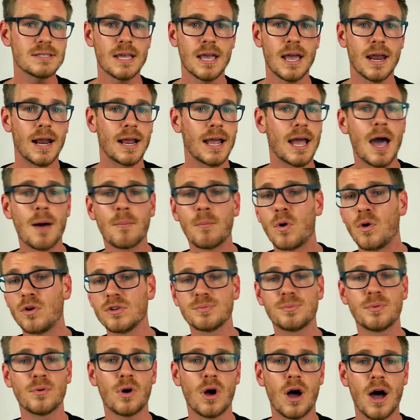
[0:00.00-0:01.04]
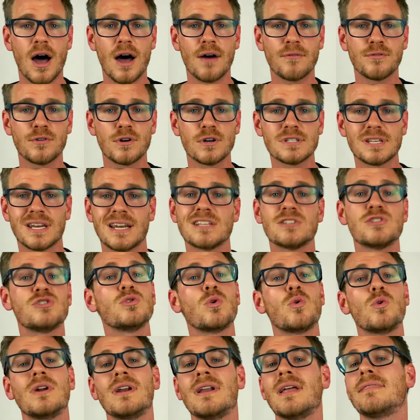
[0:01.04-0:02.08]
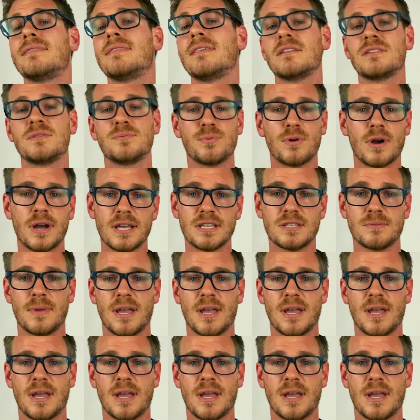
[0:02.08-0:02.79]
and I got multiple offers and I sold it at this price,